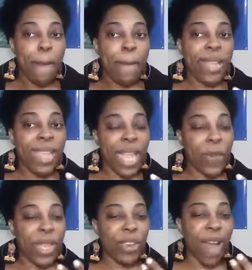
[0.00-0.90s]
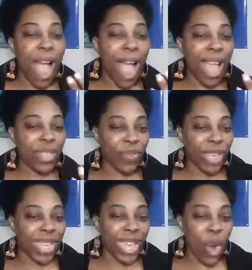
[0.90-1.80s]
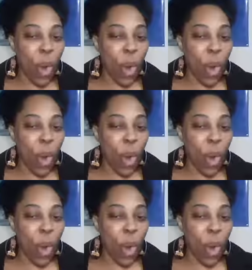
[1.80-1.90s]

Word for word: but then when your eyes really get